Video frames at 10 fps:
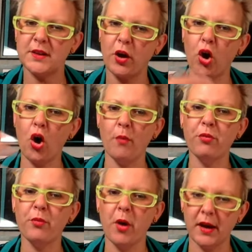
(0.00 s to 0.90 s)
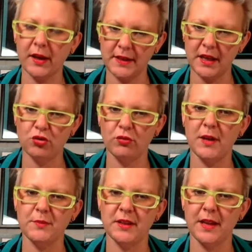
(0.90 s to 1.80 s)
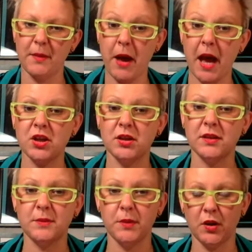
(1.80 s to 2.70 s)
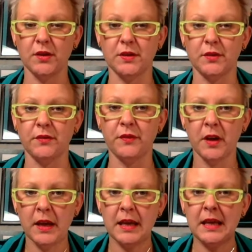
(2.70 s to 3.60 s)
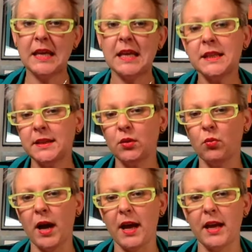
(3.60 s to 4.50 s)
like compromised their dreams and their passions because of kids, in a way